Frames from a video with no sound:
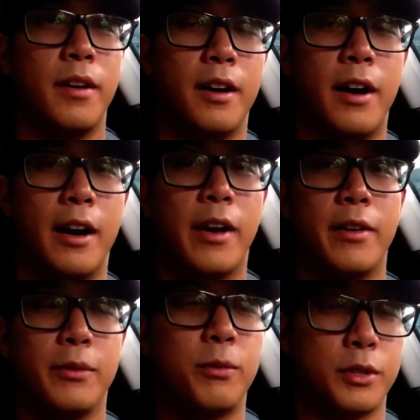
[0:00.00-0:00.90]

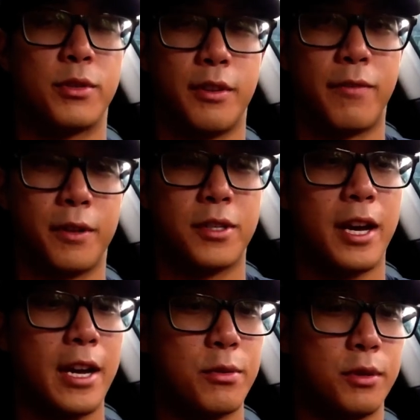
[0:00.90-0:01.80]
I was the first
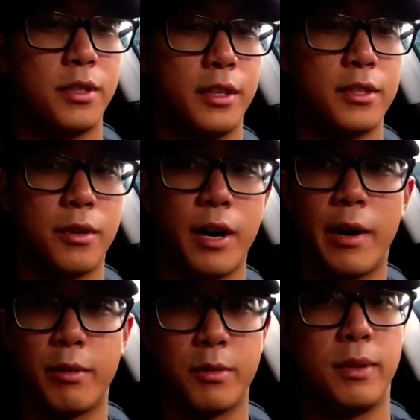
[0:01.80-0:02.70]
casualty. So I
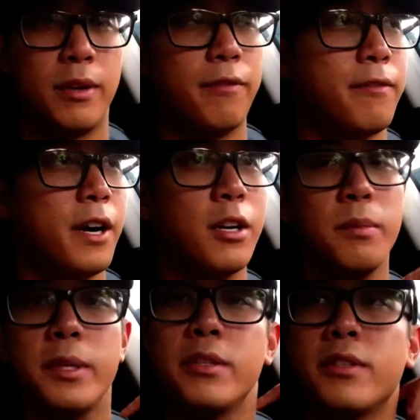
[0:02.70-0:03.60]
was being
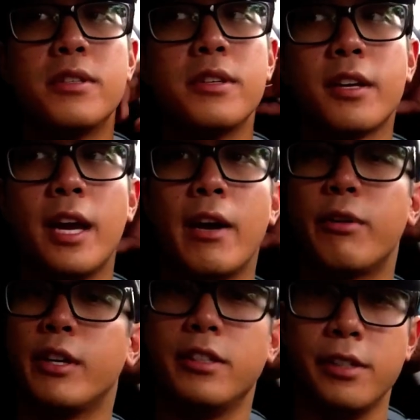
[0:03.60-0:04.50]
fireman's
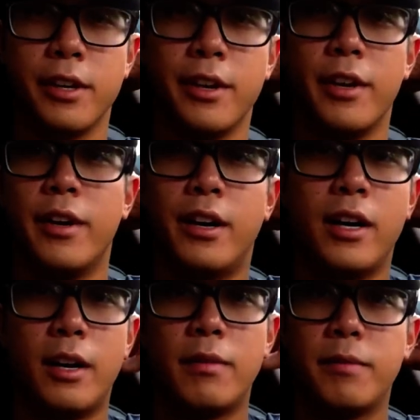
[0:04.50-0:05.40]
carried
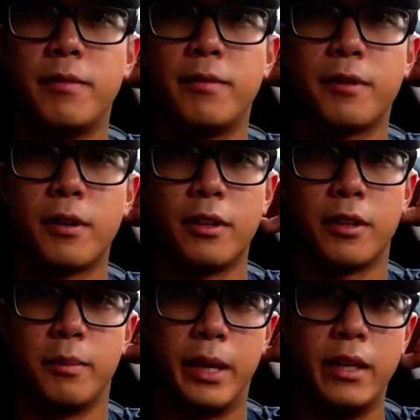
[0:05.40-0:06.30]
for a
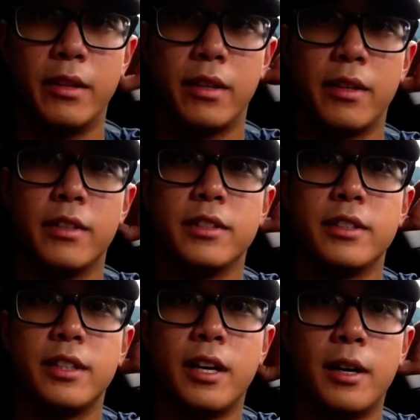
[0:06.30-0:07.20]
little bit
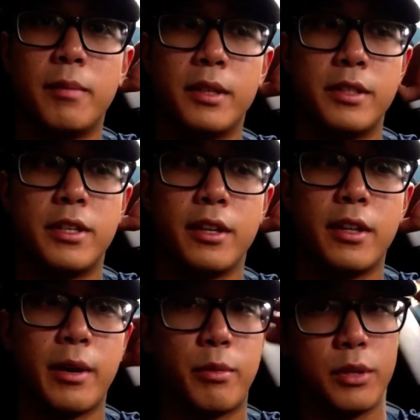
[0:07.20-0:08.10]
until
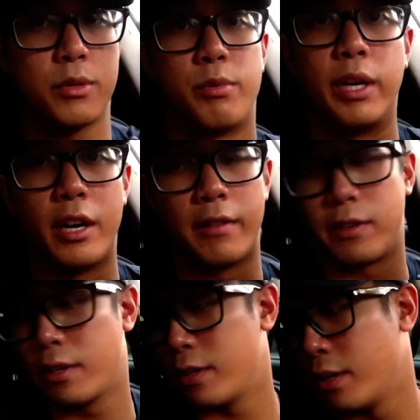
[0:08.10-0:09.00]
I was
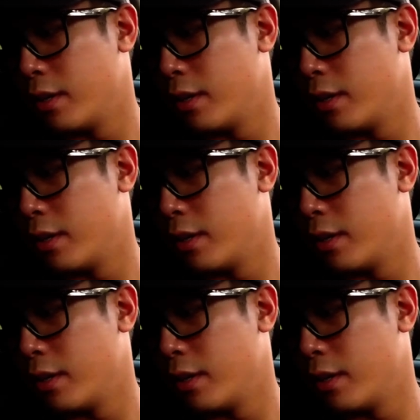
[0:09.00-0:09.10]
recovered.